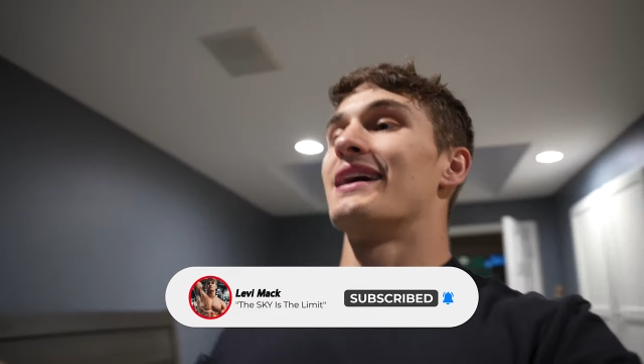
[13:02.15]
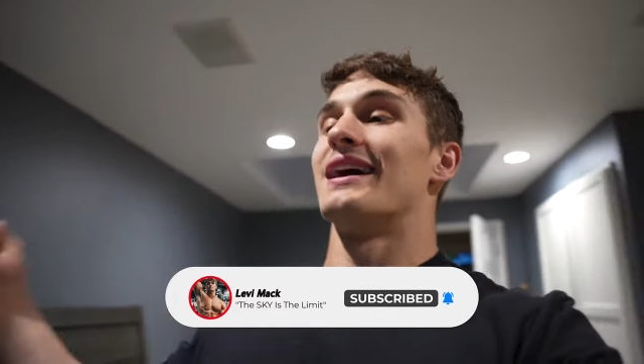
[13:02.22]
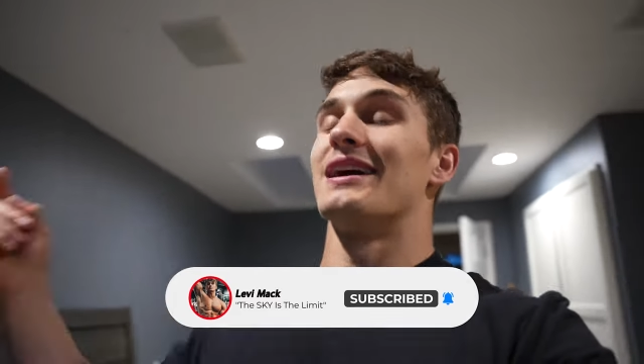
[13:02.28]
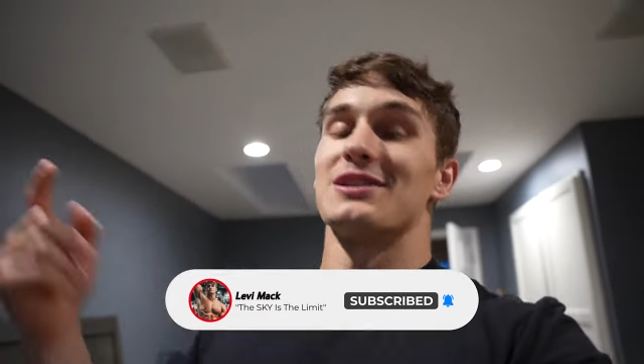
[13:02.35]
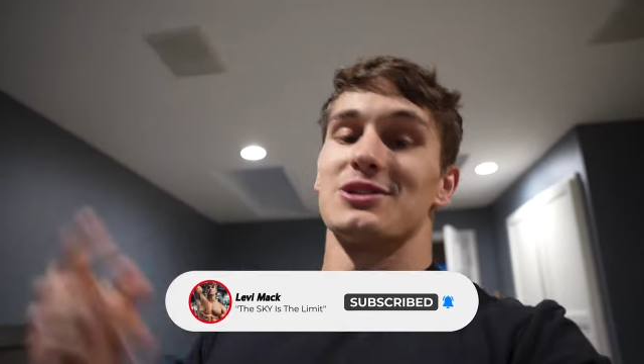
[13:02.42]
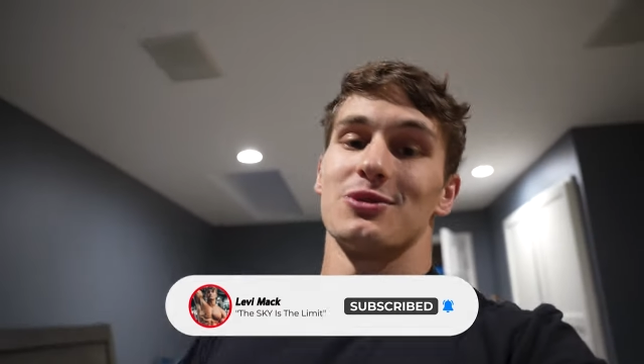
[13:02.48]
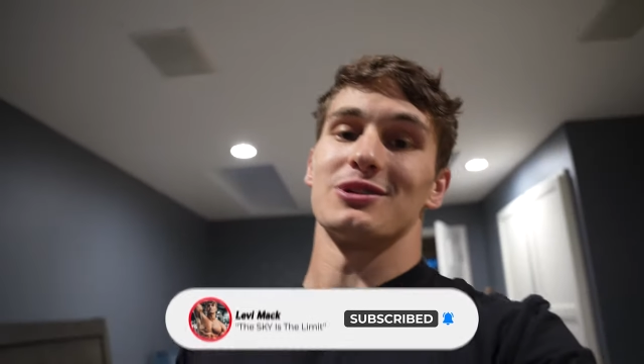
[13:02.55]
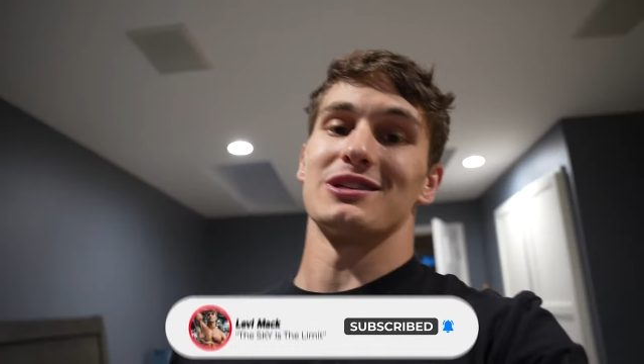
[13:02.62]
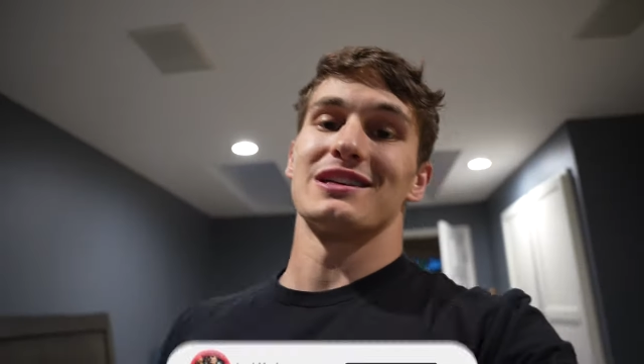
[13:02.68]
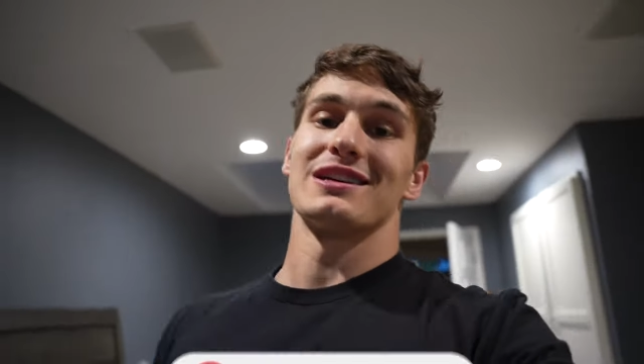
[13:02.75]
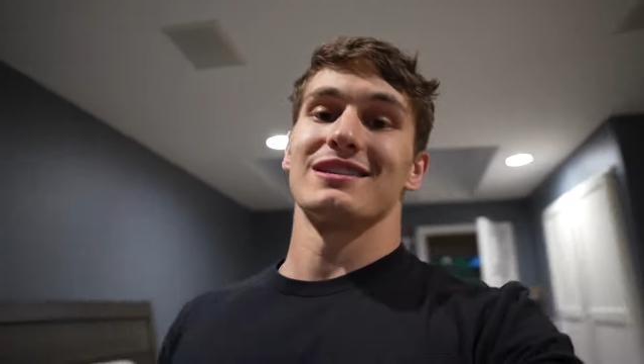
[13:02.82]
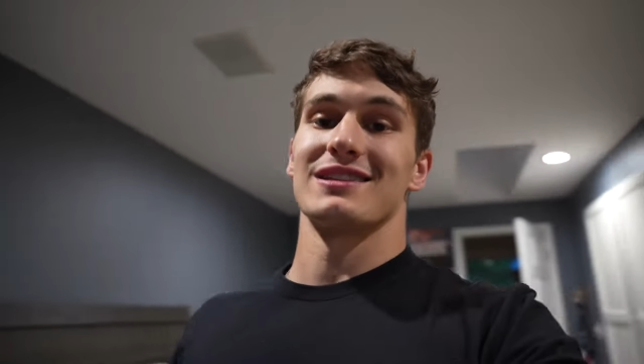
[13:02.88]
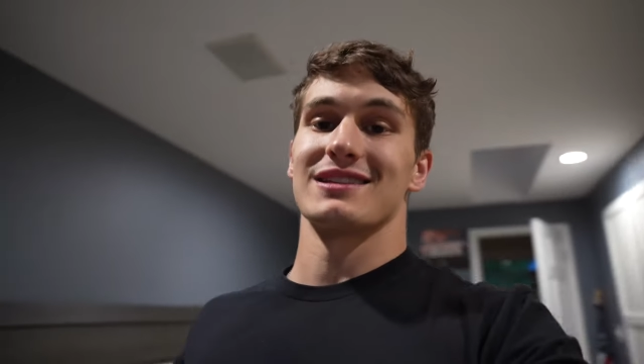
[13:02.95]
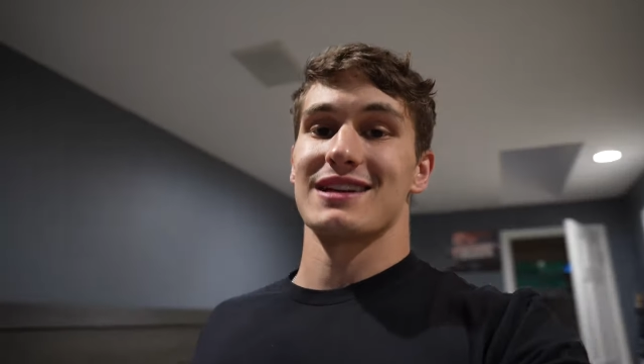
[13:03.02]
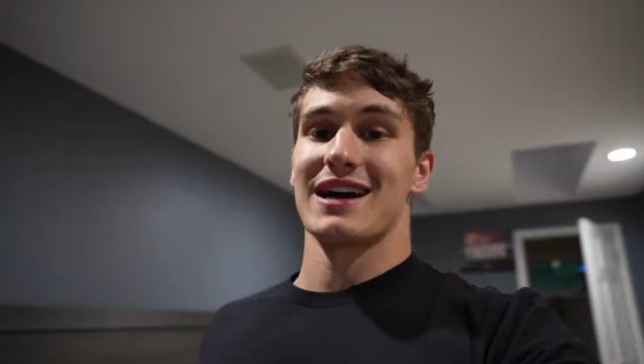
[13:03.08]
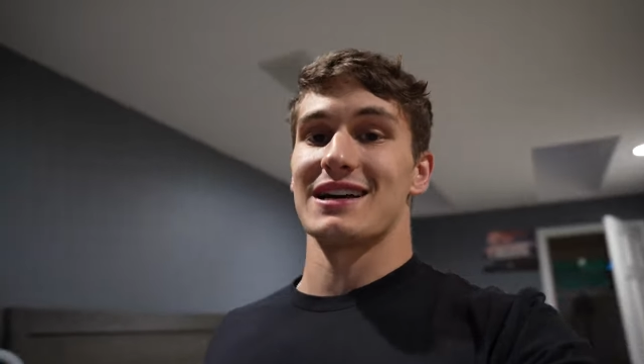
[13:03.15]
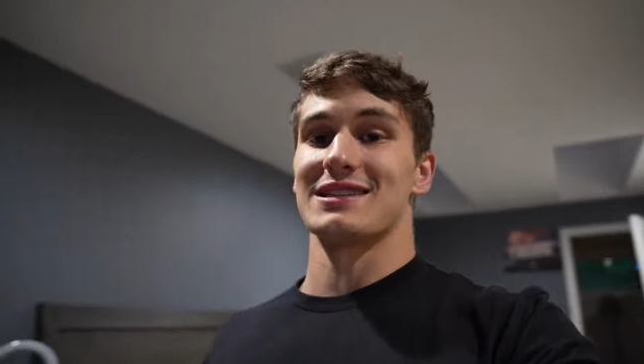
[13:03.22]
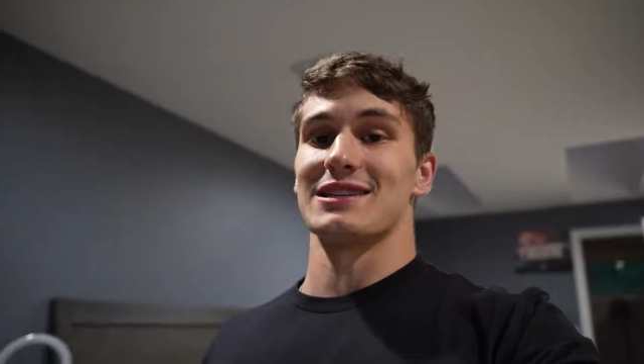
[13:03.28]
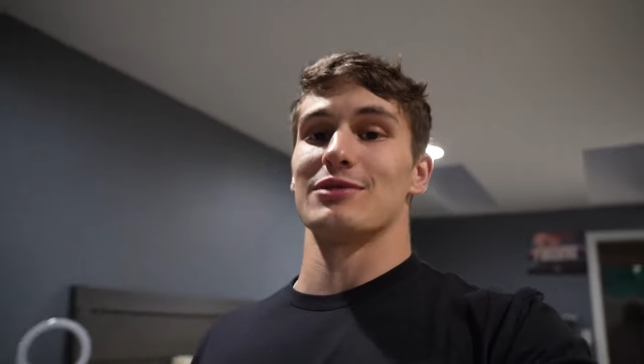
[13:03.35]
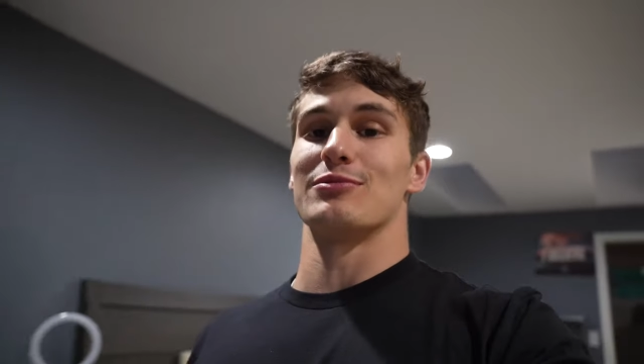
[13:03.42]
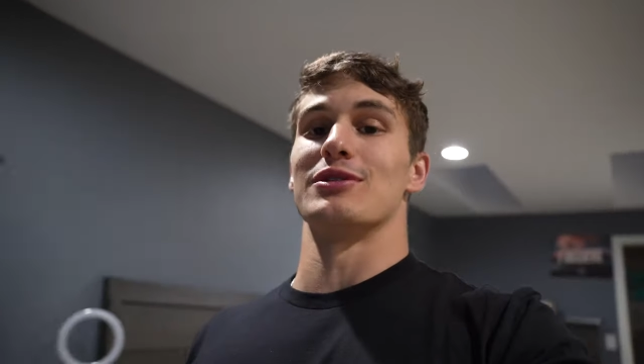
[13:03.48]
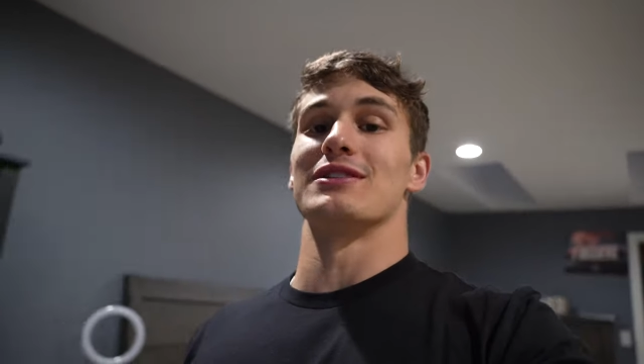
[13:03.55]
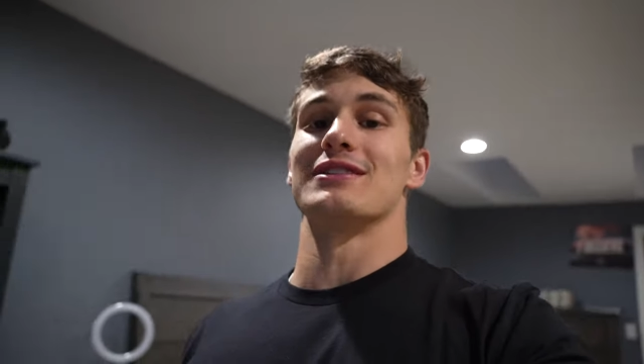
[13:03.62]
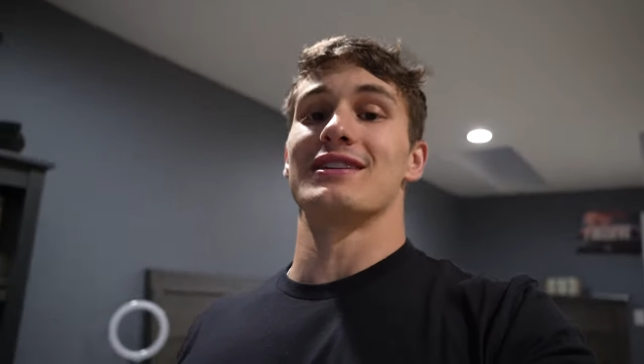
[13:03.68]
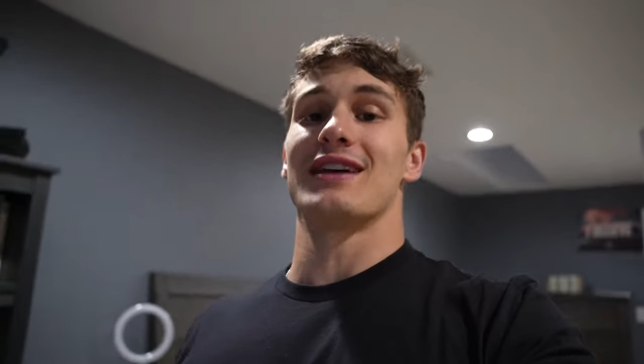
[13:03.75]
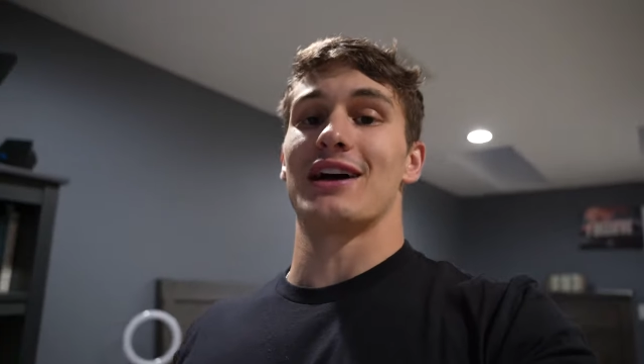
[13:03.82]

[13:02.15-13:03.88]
And as always, the sky's the limit.